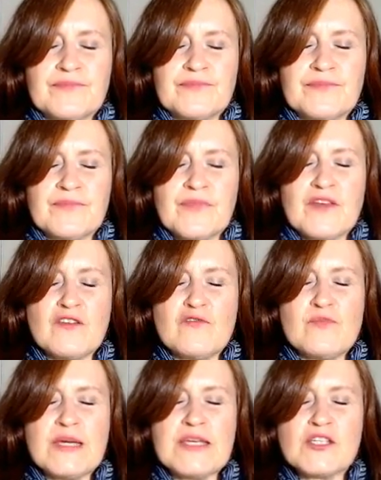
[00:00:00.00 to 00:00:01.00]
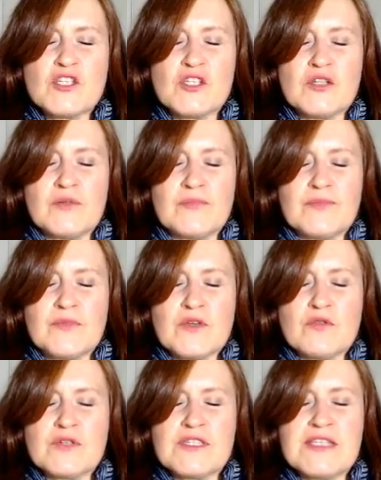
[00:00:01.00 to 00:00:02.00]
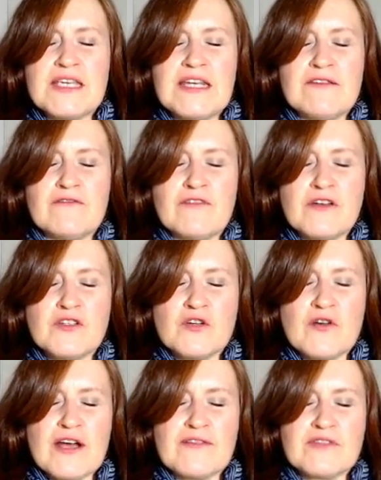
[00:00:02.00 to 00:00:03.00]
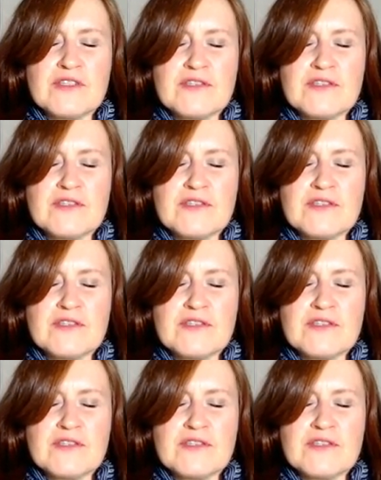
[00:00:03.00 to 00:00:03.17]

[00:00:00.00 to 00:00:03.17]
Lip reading: that you've been to or seen in photographs.